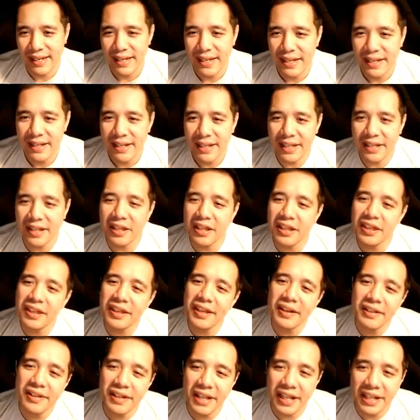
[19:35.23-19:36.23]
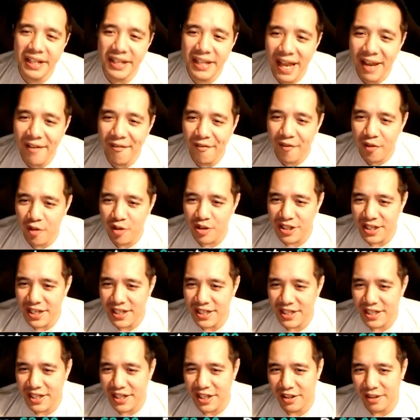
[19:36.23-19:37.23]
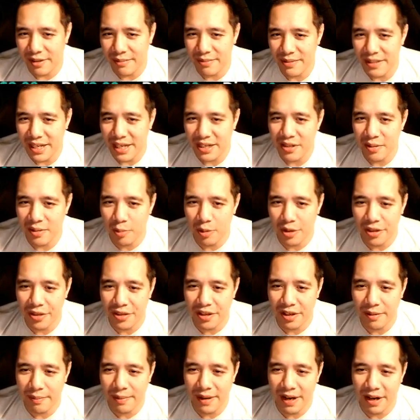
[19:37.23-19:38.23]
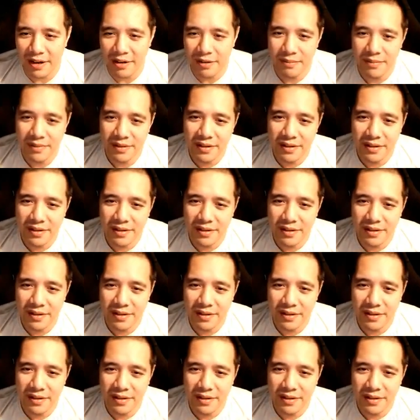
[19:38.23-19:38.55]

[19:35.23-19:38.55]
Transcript: like, the thing, like, Nat 4s need skill ups. That's the one thing about them.